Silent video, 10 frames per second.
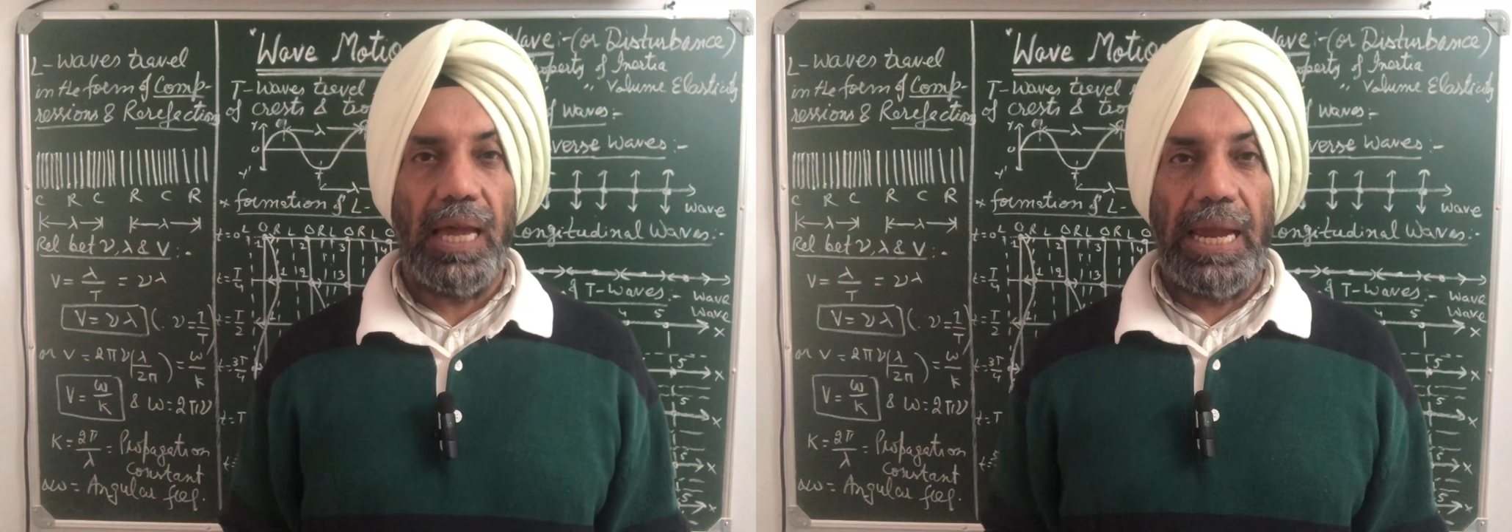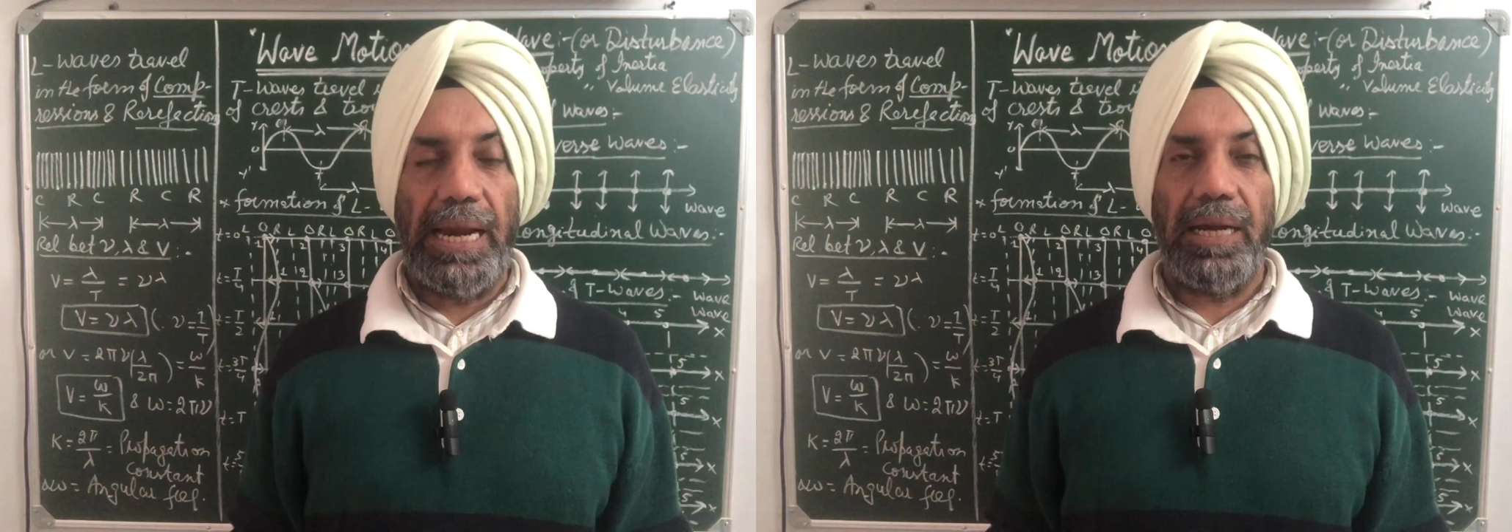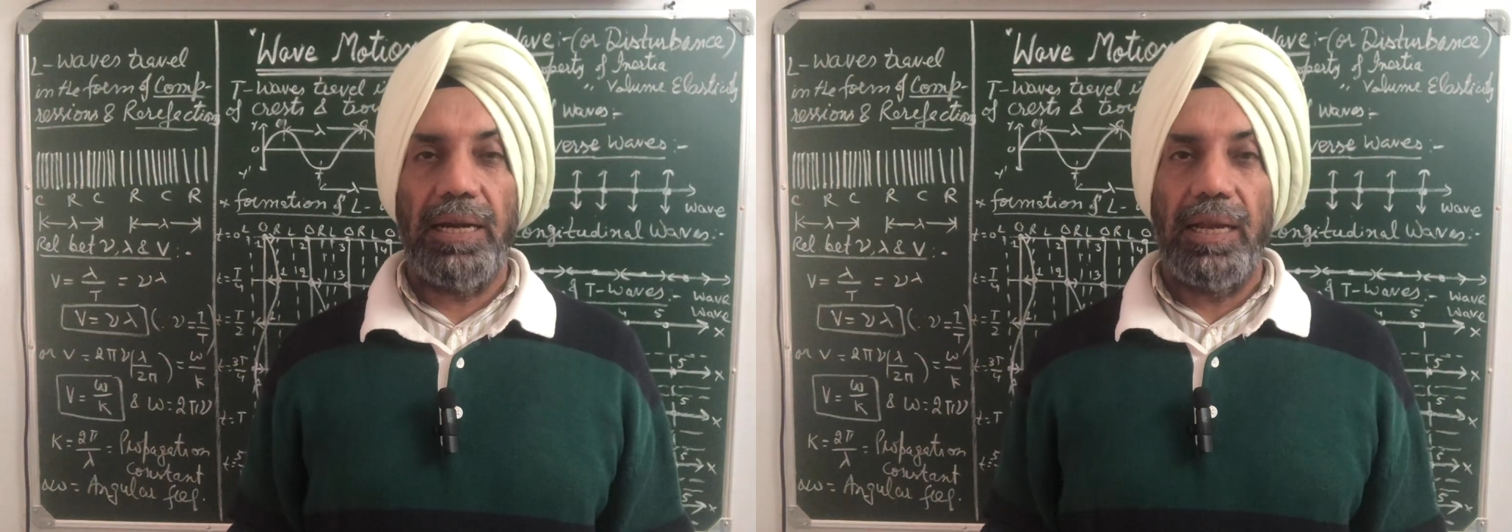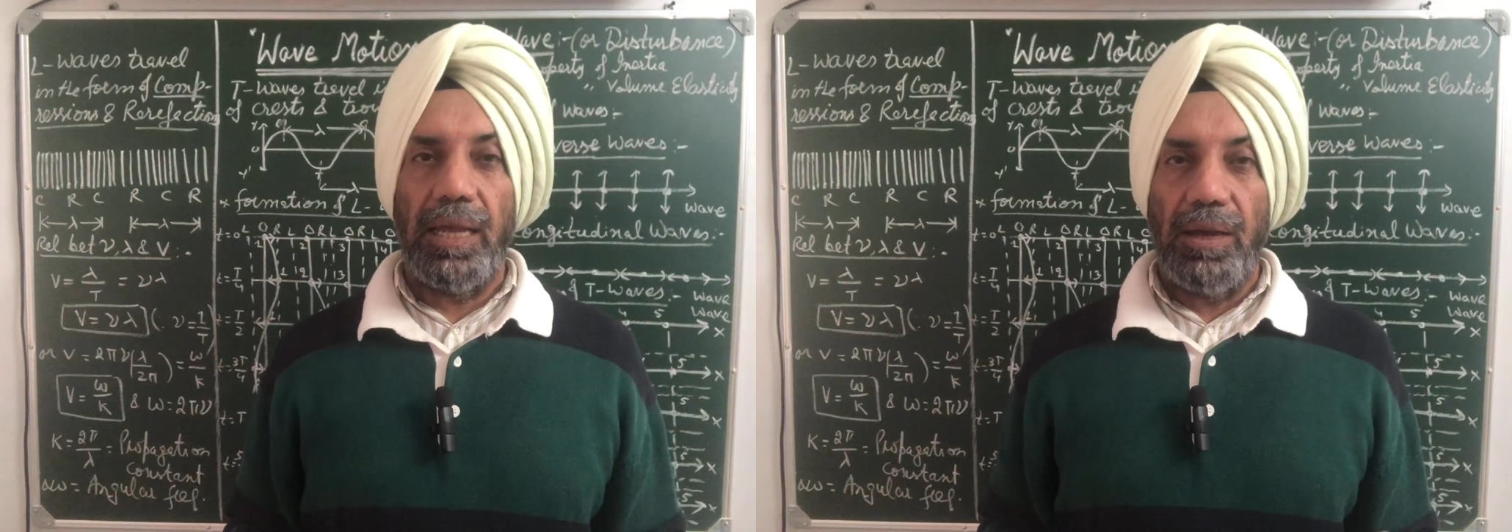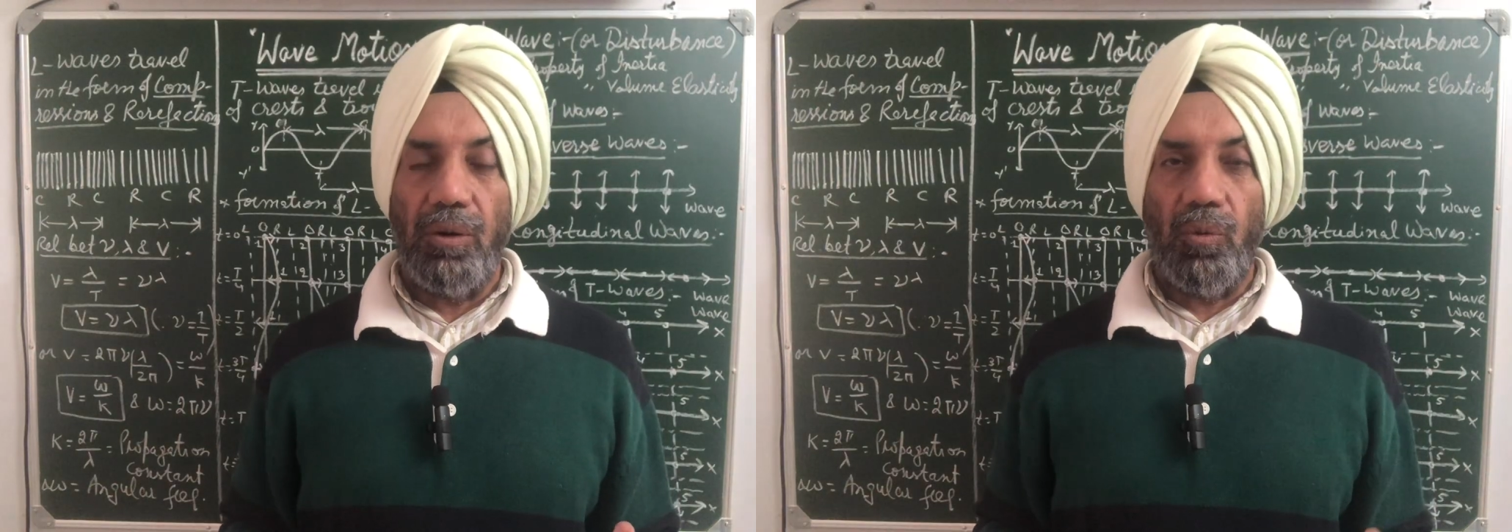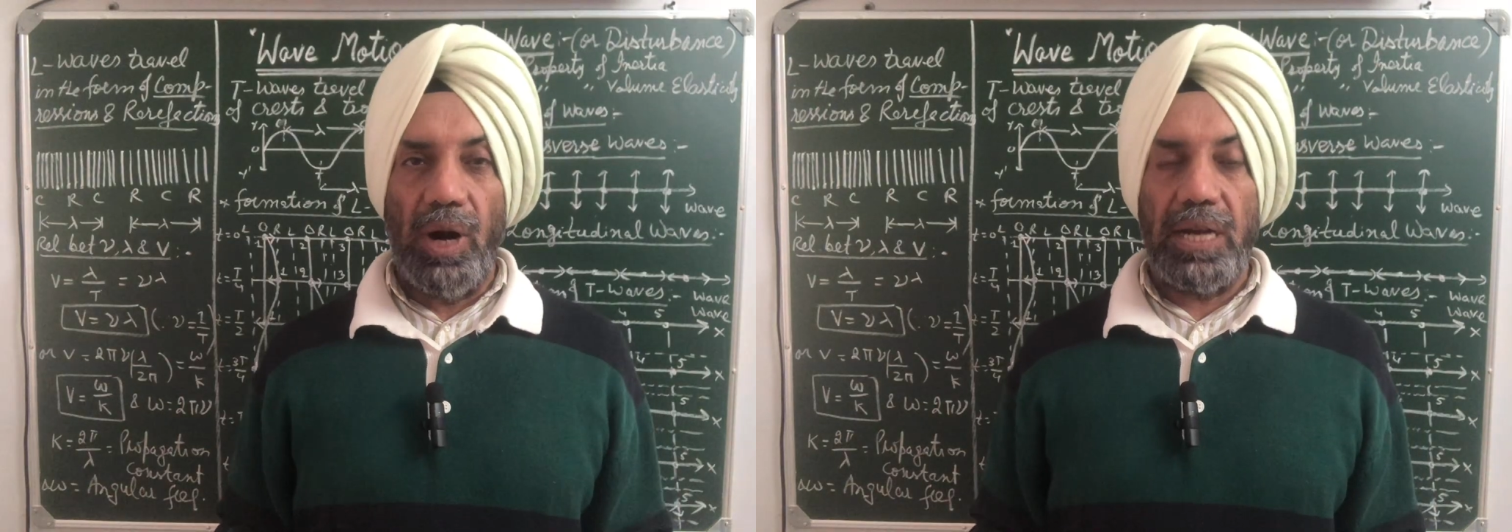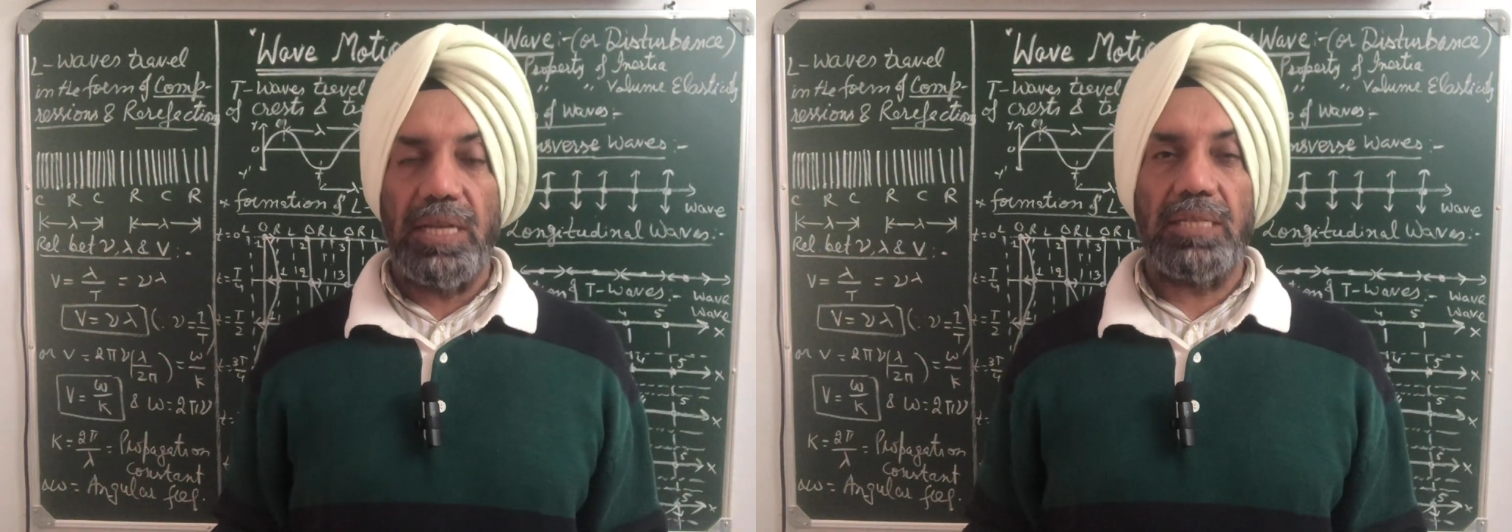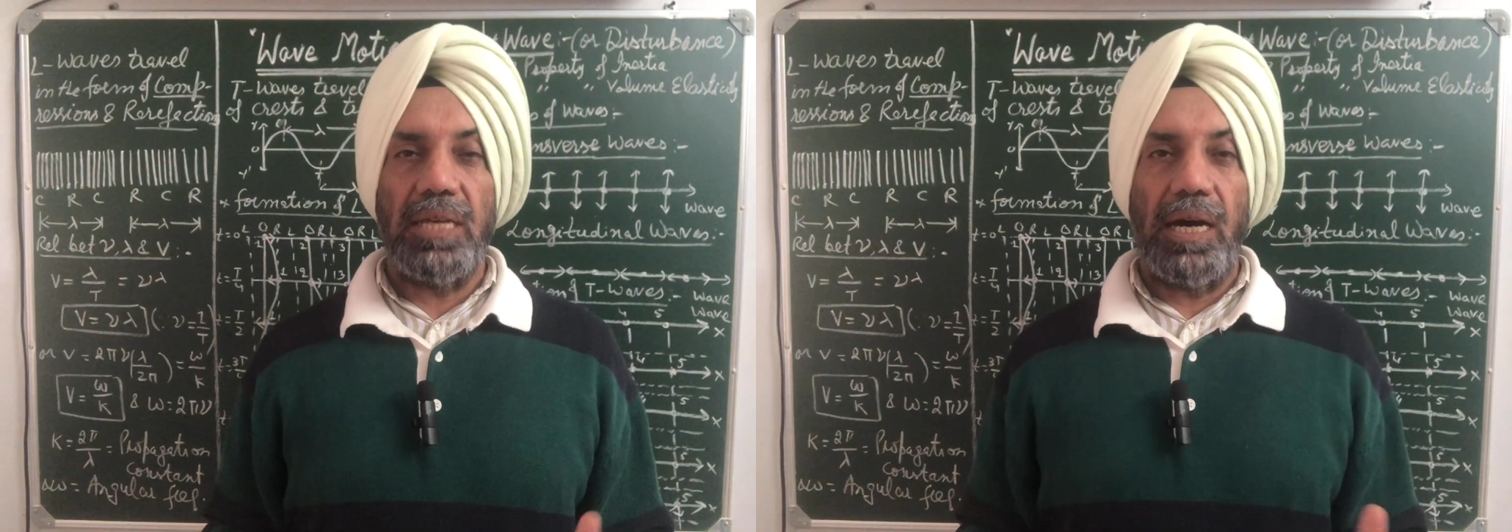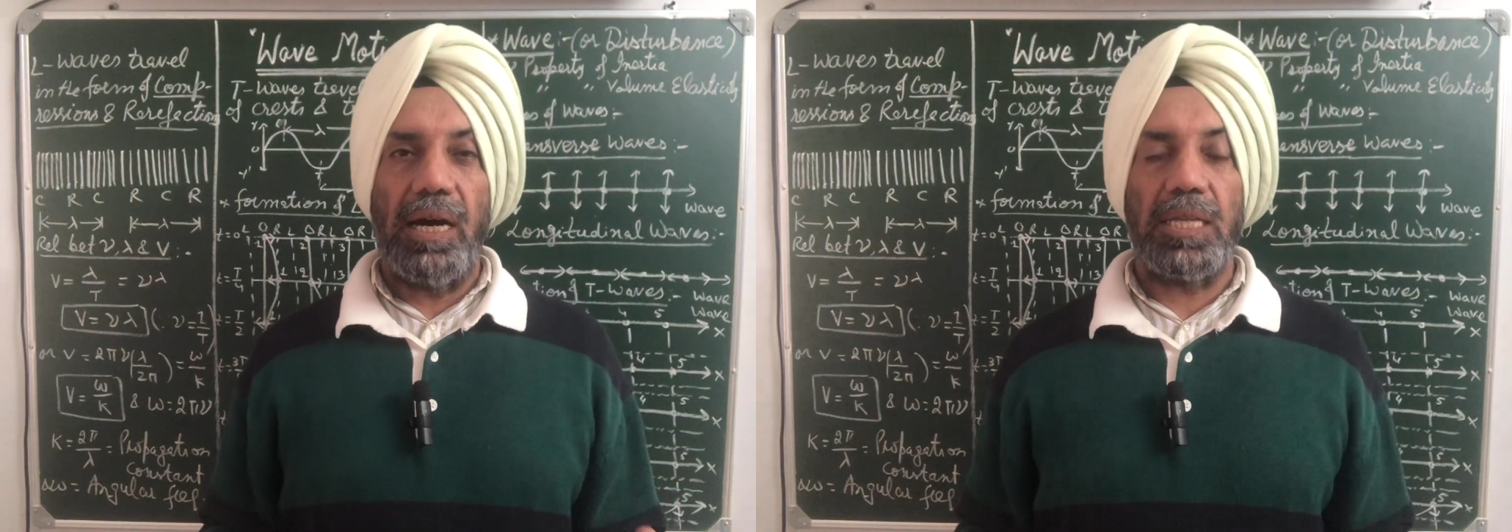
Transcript: and what is the